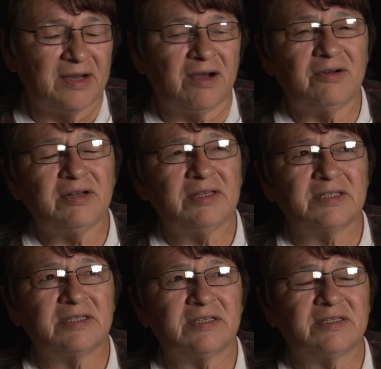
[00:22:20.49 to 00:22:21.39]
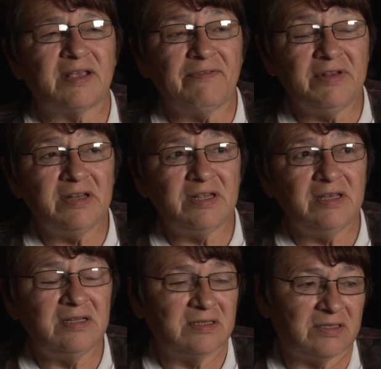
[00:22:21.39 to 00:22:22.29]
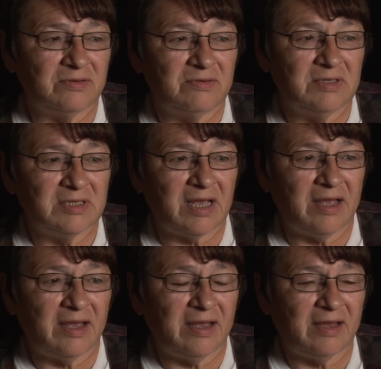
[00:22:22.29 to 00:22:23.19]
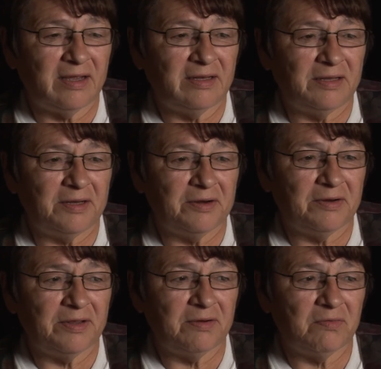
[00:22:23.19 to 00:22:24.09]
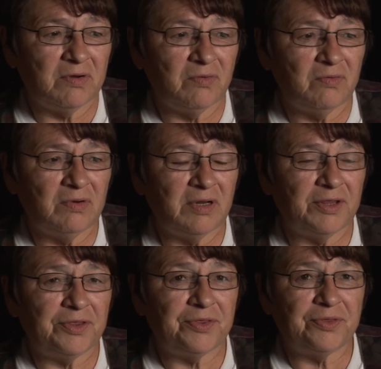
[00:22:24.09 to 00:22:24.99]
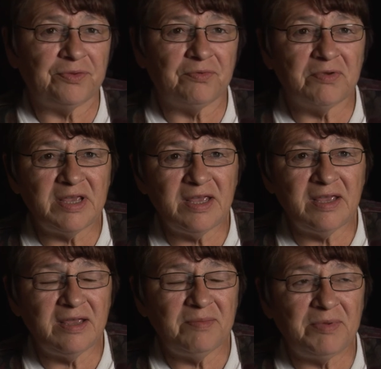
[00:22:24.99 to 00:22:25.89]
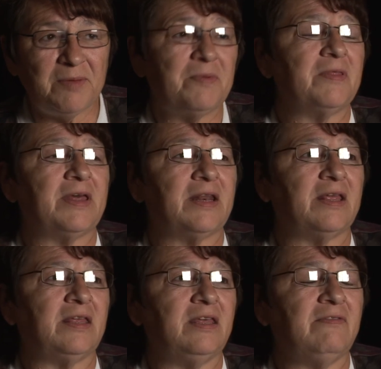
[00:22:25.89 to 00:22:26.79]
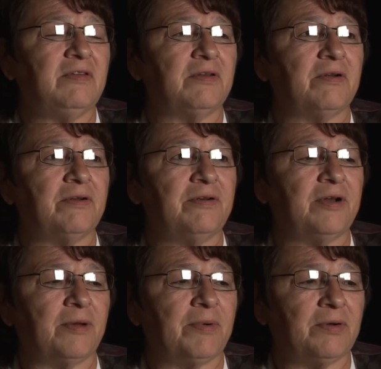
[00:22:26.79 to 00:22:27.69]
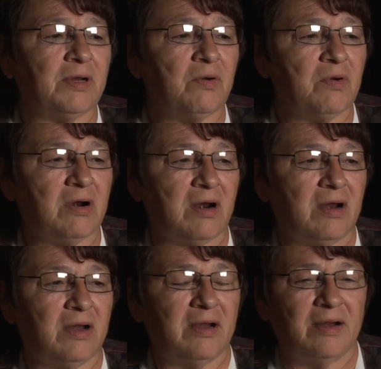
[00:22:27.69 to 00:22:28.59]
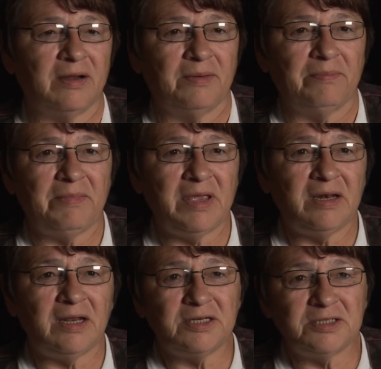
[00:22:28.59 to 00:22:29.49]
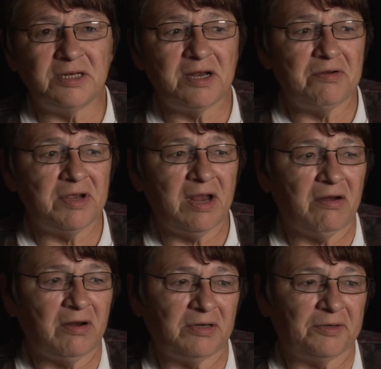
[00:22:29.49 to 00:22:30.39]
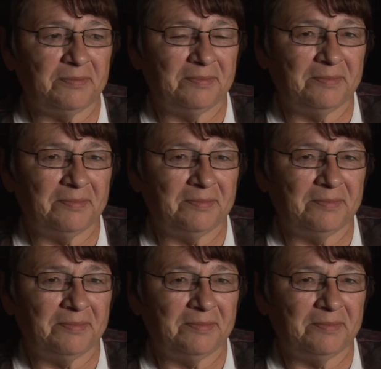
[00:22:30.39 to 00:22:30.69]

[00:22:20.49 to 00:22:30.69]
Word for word: Out of the 17 students I had there, there were only three people that even heard about our main legendary character.